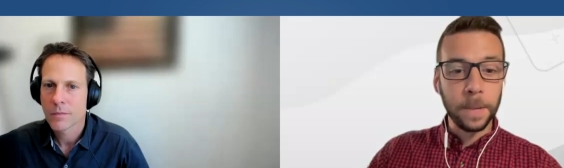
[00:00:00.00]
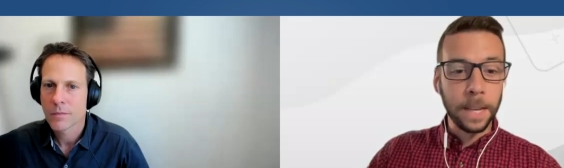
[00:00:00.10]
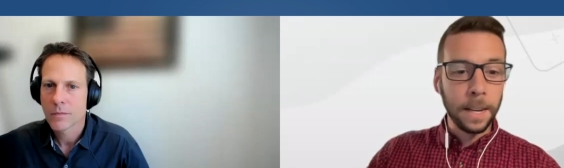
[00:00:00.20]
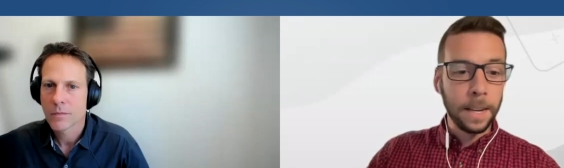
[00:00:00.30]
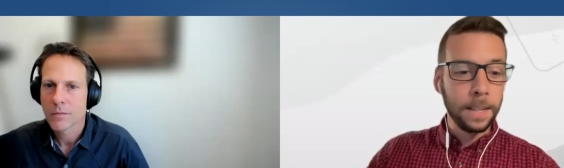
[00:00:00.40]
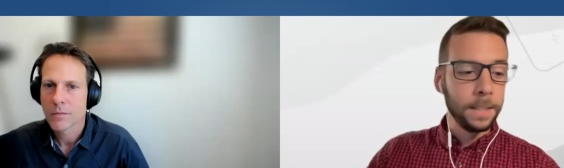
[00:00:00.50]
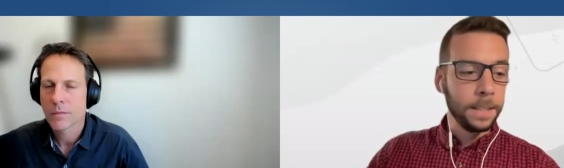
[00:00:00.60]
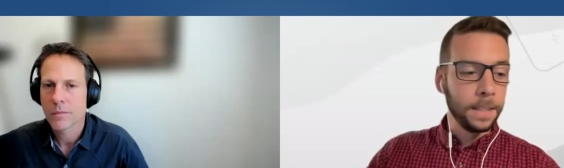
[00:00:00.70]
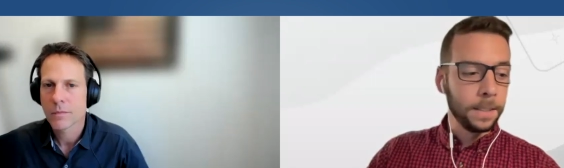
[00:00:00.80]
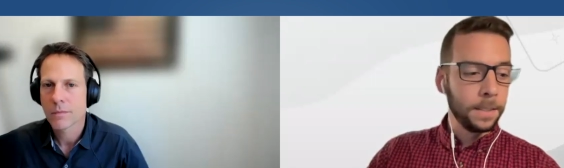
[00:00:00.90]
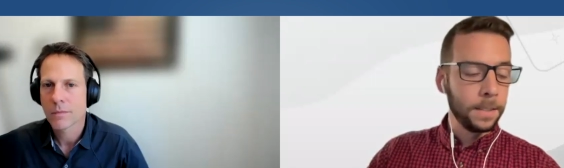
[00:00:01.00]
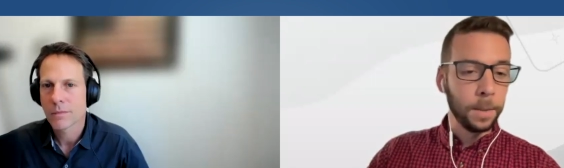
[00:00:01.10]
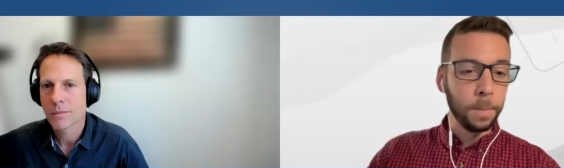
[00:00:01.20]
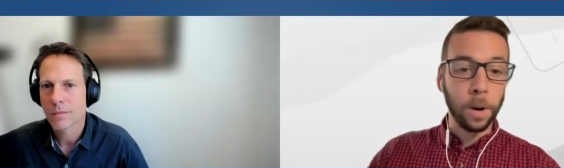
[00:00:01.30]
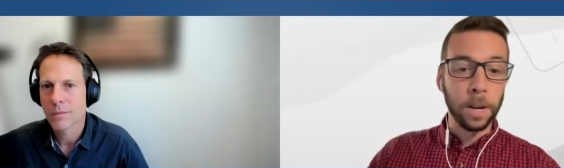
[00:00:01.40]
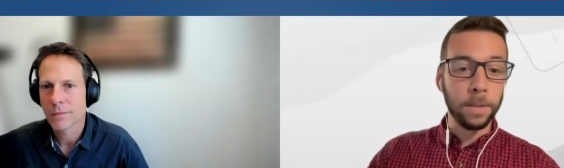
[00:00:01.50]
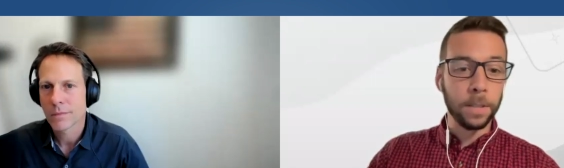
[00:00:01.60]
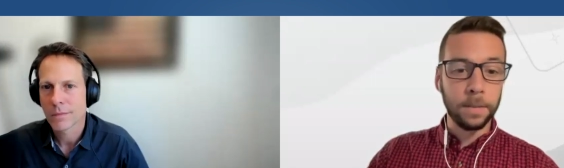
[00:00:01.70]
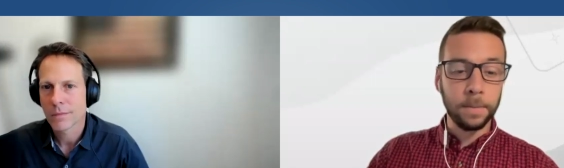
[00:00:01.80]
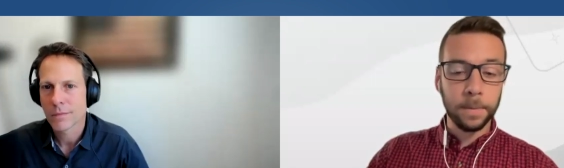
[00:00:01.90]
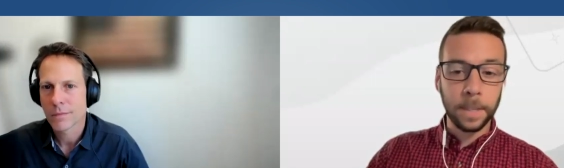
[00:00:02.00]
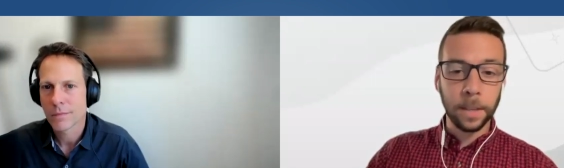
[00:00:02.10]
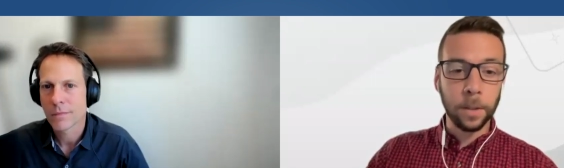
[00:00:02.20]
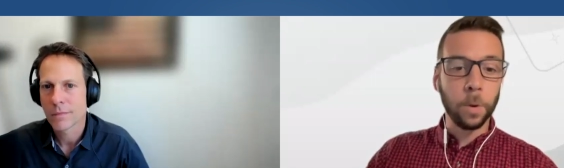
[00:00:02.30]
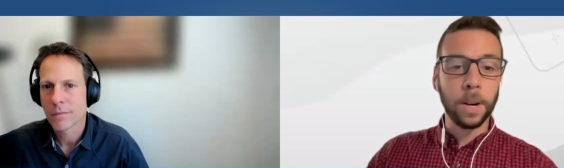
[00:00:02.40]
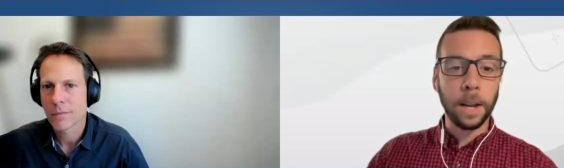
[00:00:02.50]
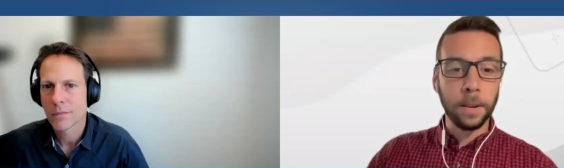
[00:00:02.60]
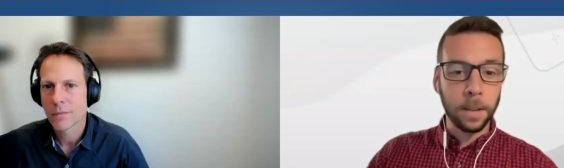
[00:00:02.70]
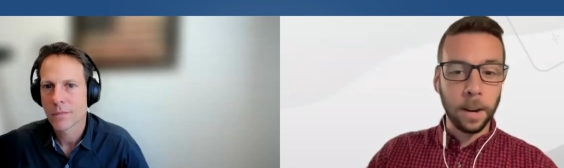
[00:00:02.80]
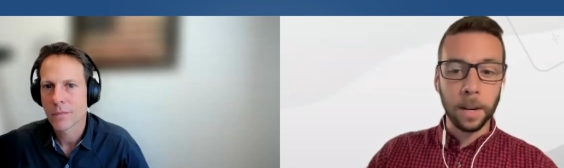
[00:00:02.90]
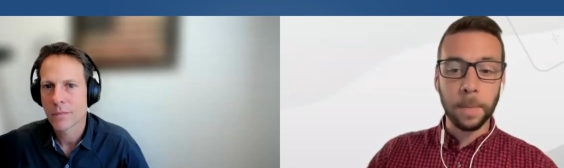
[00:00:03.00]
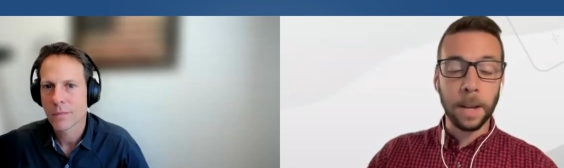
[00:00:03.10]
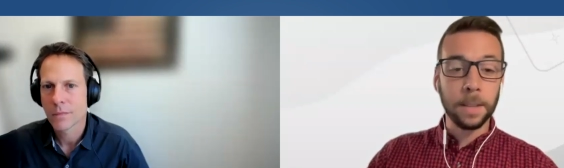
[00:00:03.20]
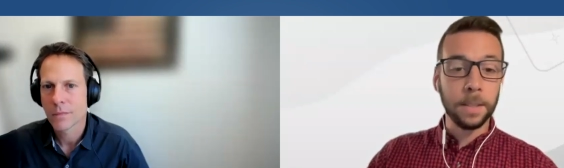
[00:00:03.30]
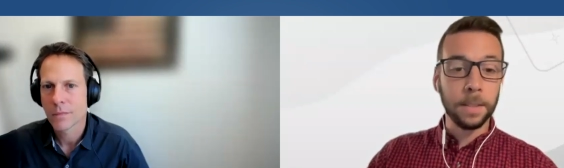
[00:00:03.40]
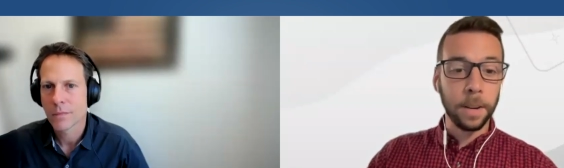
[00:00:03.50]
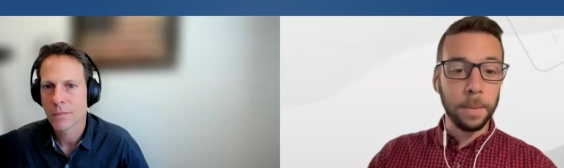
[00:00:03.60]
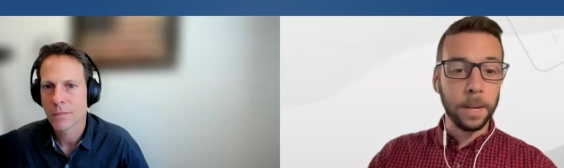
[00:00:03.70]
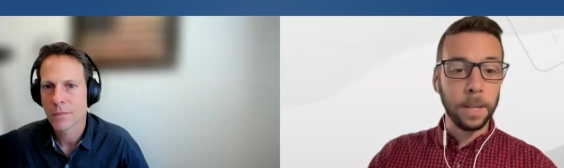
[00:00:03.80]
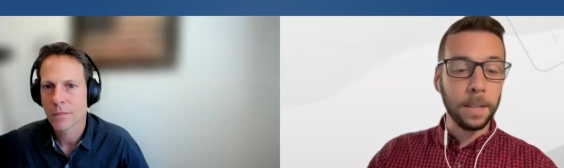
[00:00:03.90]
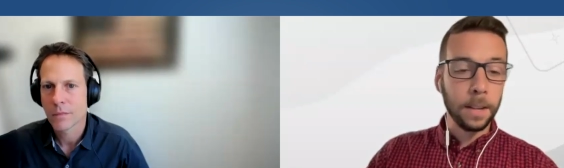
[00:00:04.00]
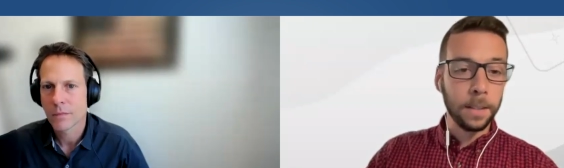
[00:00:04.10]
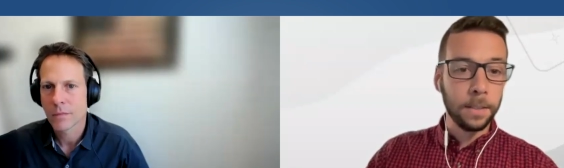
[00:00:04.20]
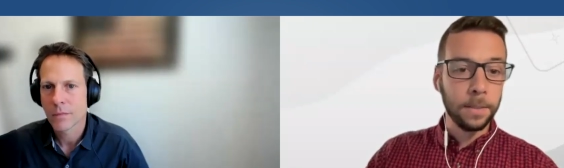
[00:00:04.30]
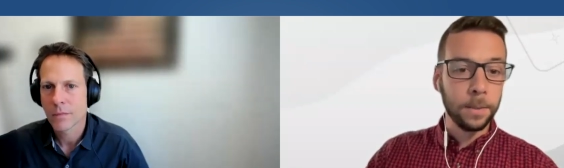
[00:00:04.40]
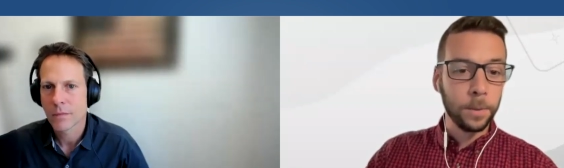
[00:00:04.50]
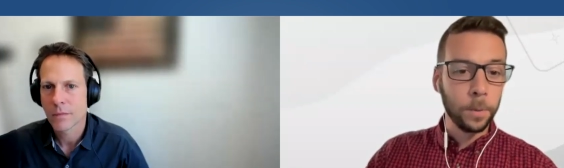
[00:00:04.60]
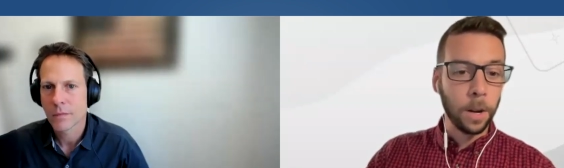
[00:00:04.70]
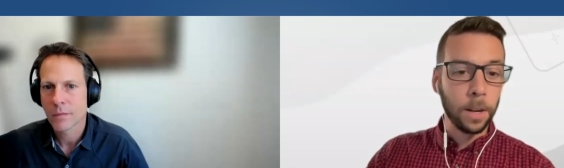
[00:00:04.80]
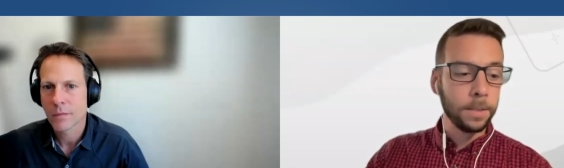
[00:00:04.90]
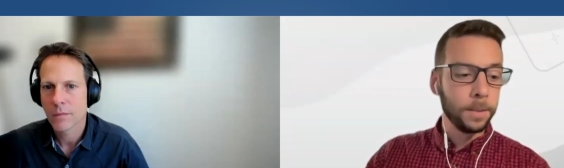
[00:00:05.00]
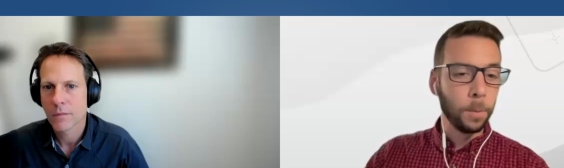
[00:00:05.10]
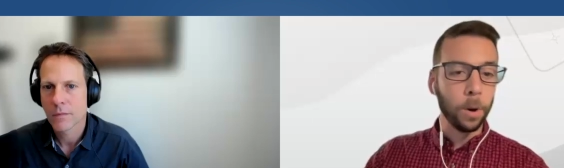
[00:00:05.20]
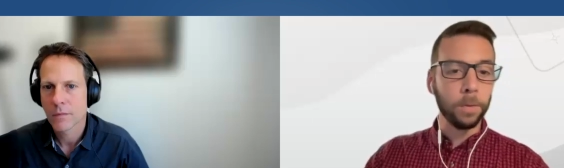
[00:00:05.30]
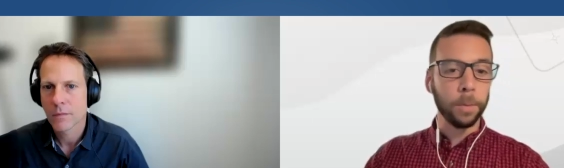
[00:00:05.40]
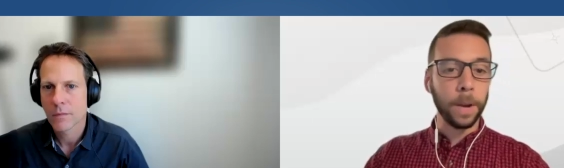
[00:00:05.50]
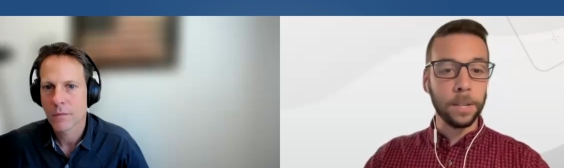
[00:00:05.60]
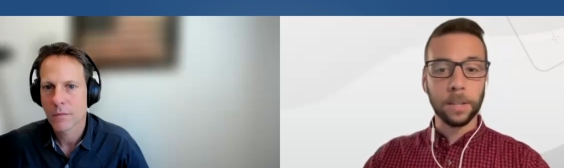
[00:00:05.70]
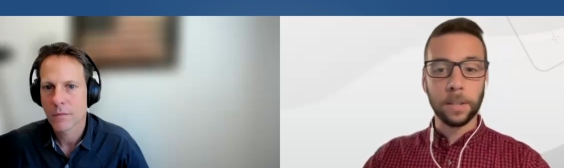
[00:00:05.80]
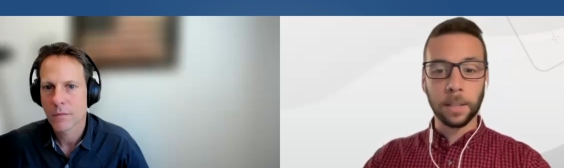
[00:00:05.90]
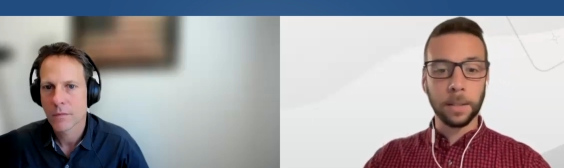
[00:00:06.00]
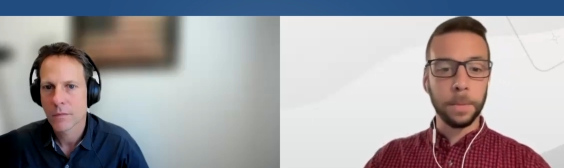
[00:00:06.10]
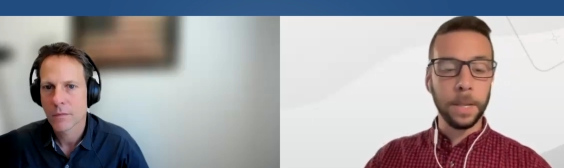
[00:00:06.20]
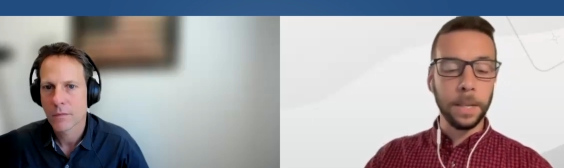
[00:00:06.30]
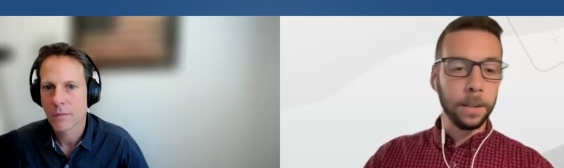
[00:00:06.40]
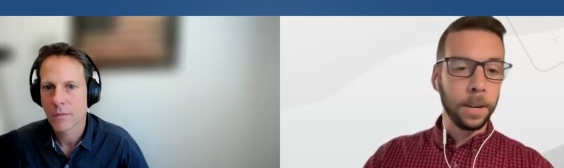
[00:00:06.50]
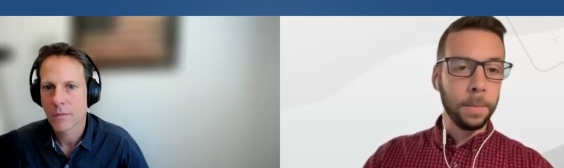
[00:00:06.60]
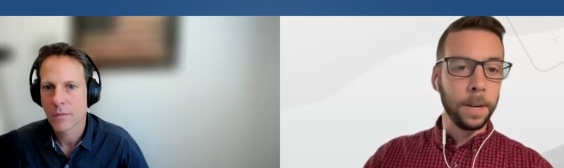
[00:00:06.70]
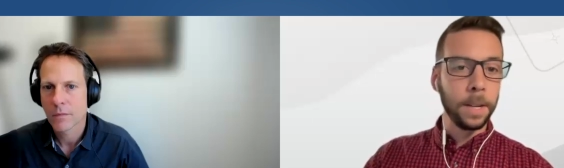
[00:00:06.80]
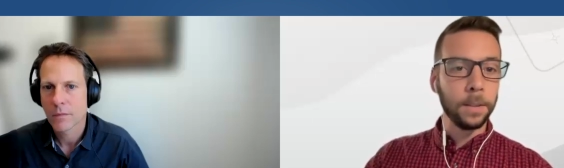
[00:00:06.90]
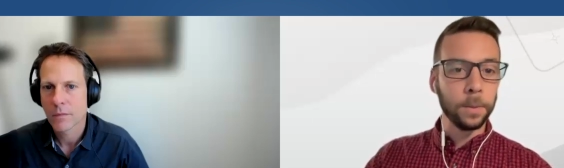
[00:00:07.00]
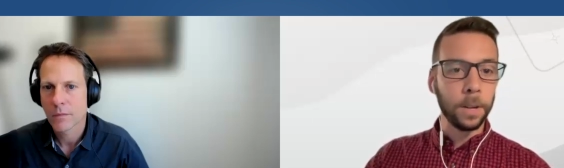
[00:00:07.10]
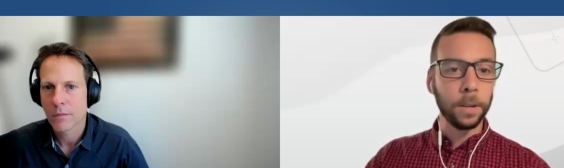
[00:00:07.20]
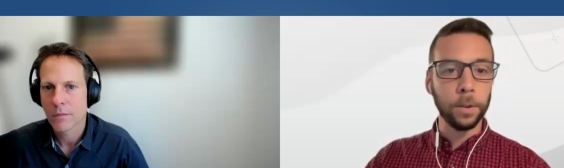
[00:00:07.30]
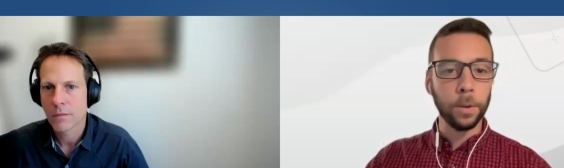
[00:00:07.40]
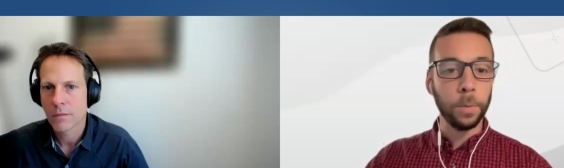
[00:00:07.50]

Speaker 1: me on and, and to the point of just getting the word out and talking about this. If anybody does want more information, talk to me or anybody else with our group.